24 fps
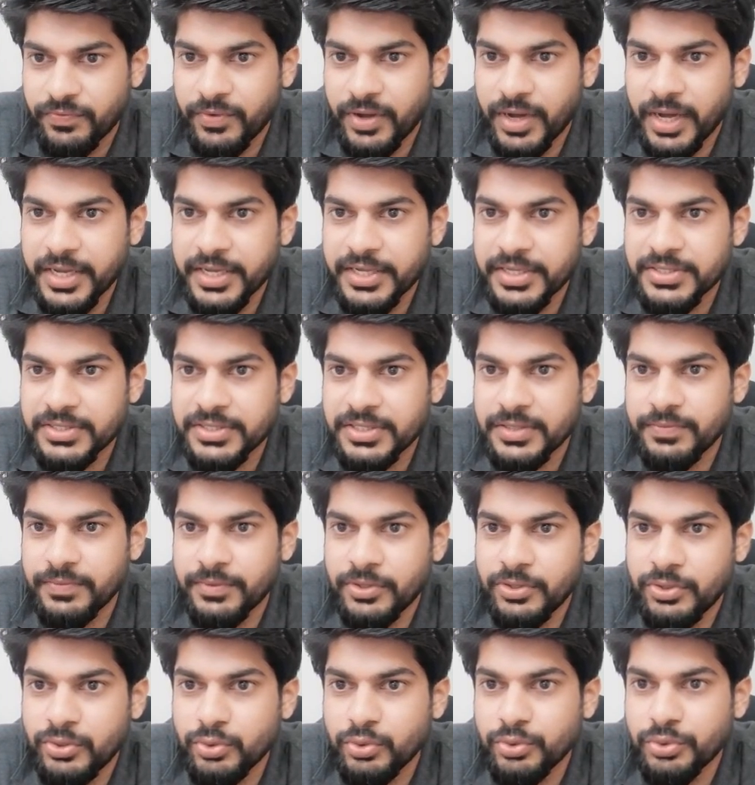y is
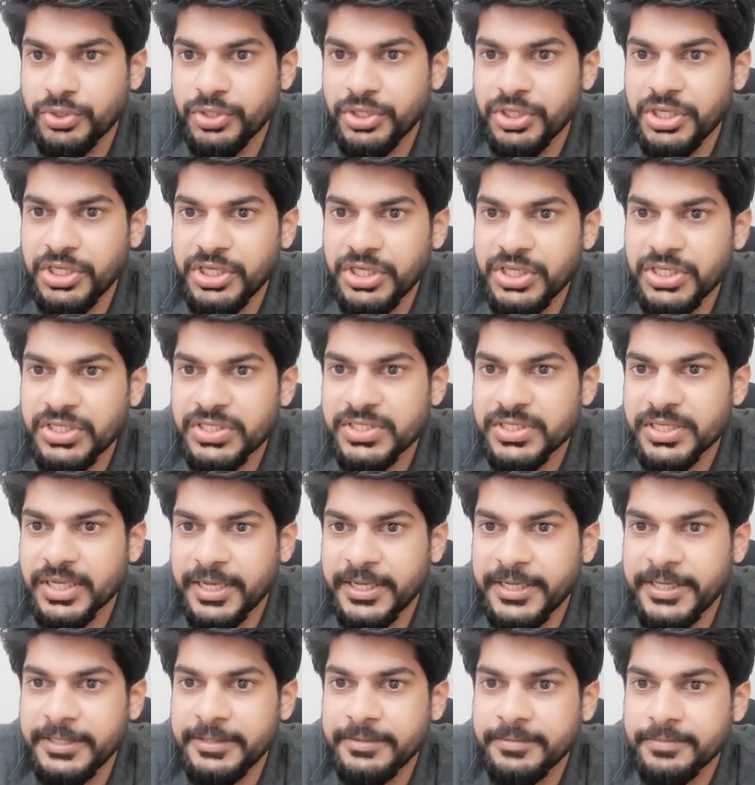equal to a
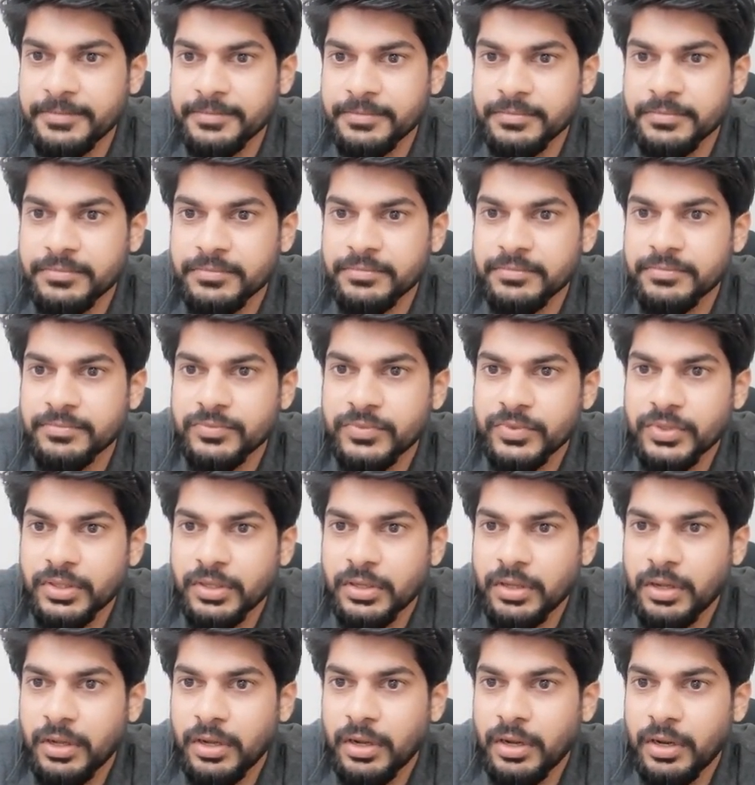sine
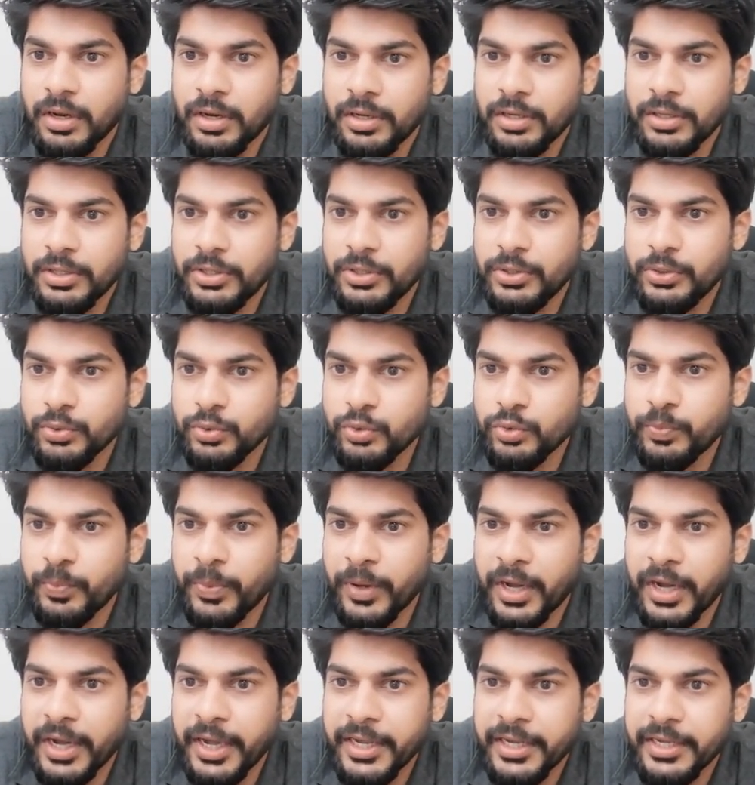2
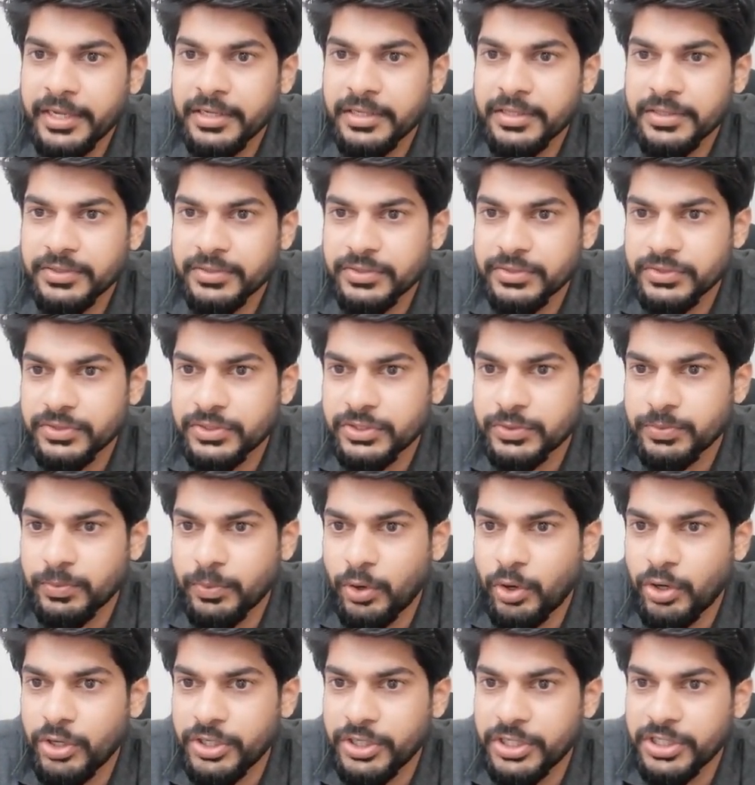pi
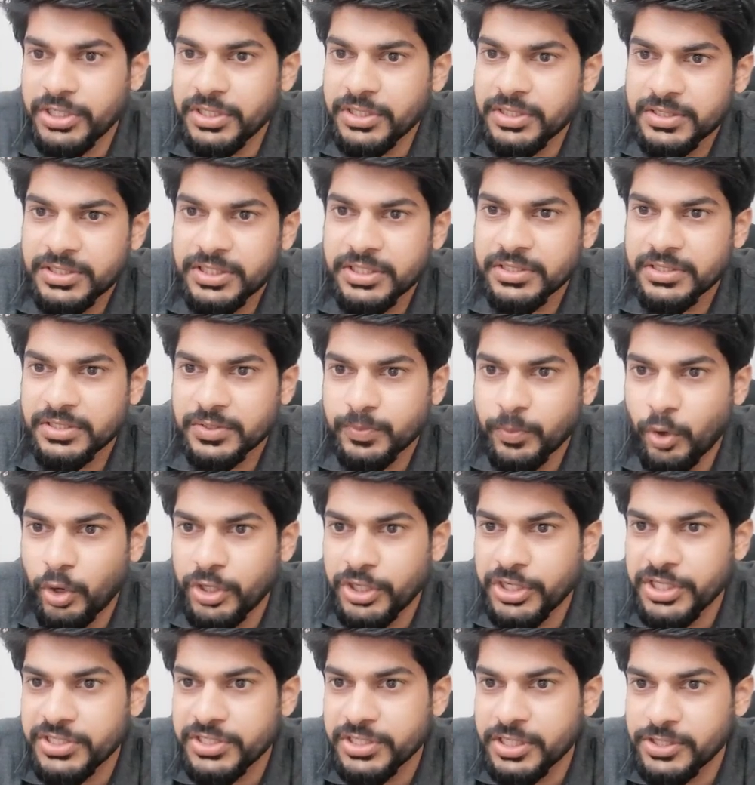small t. See,
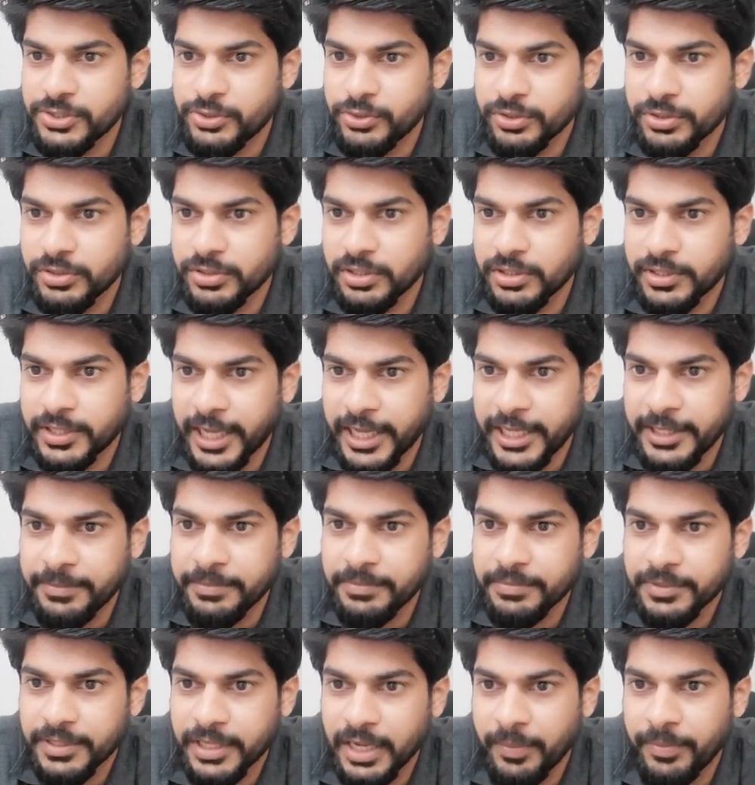small t is also
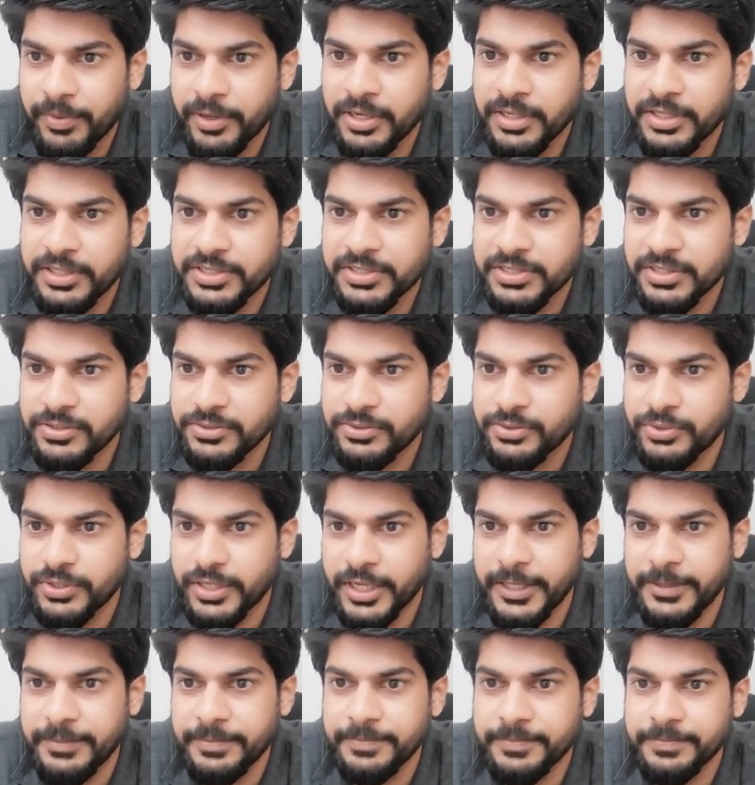time, capital T is also
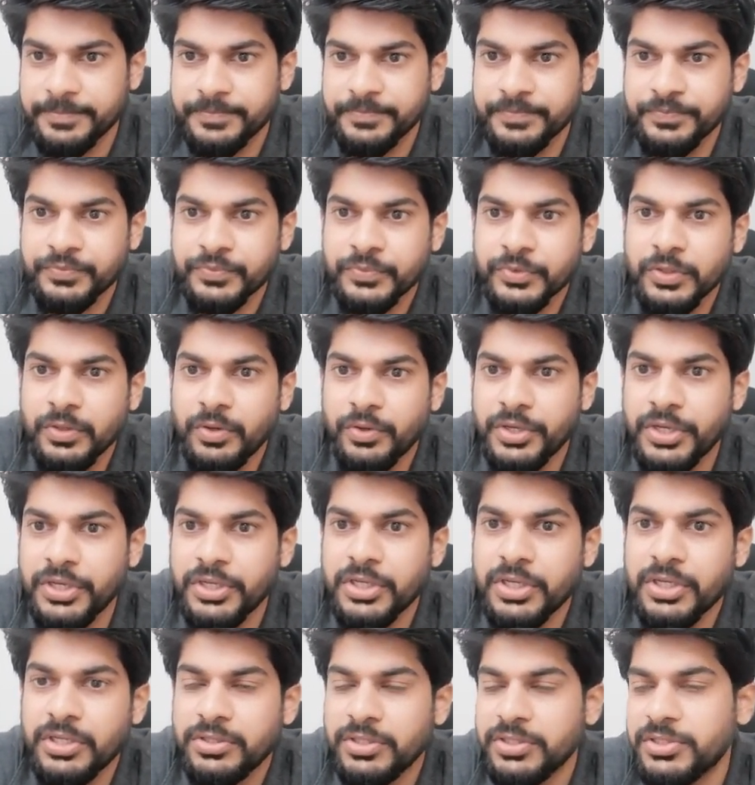time.
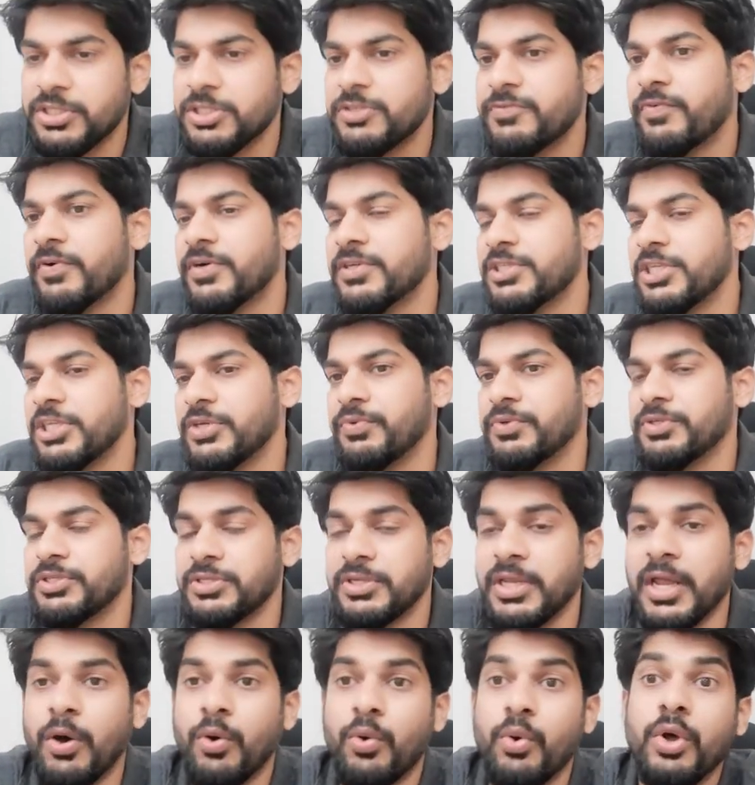Okay, this is first
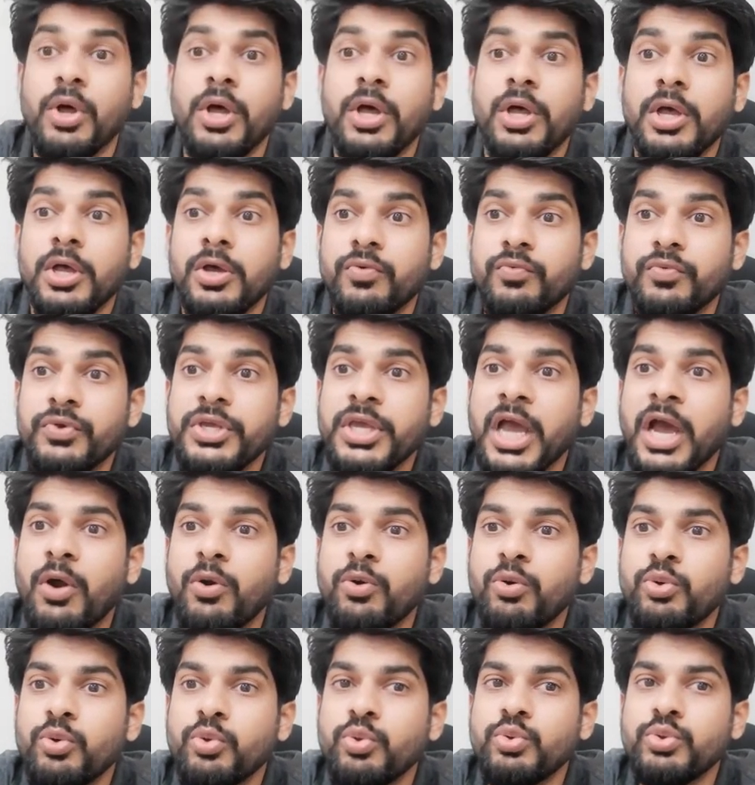equation. Now we
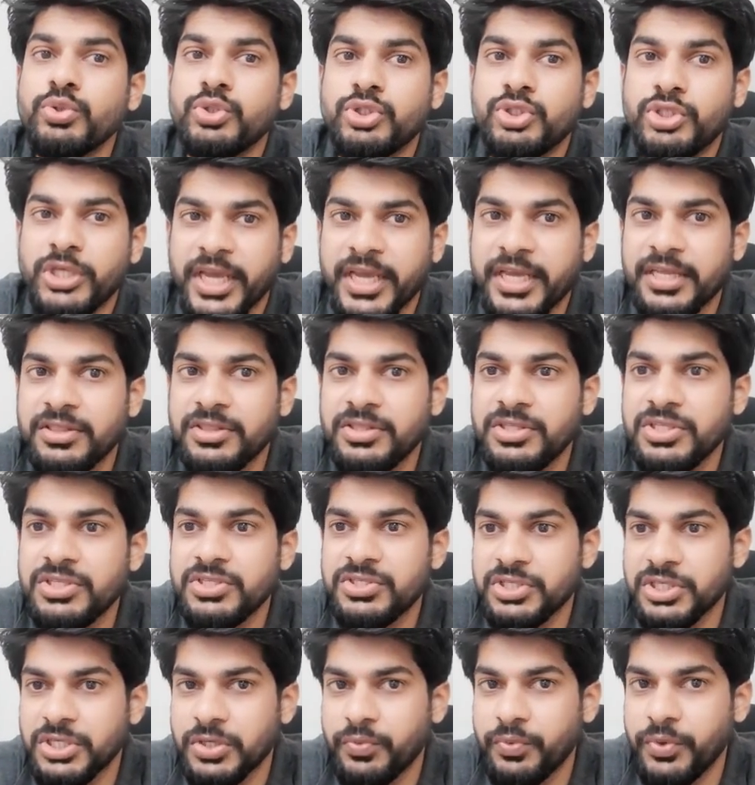have to check
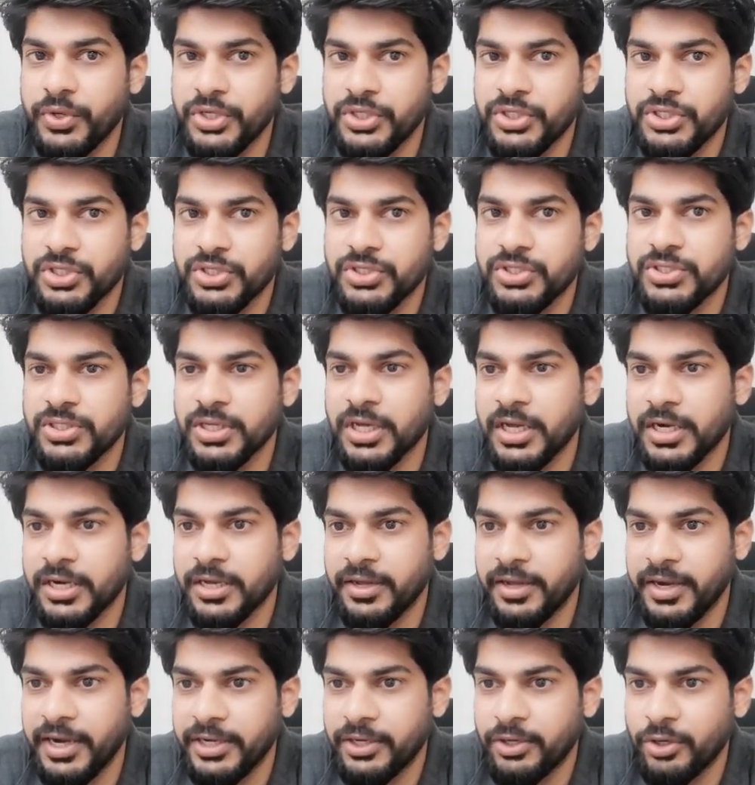these equations are
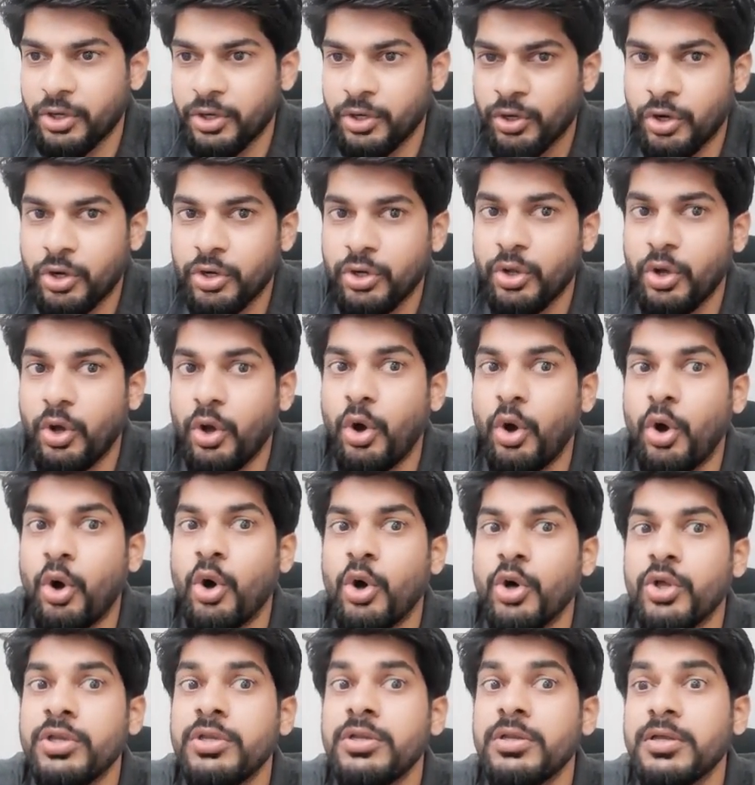correct or not
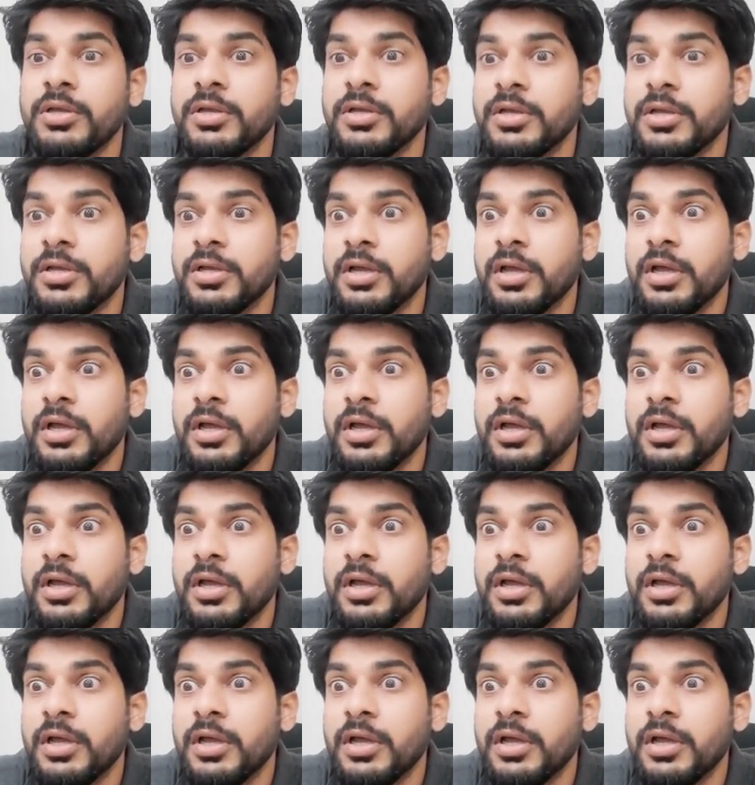on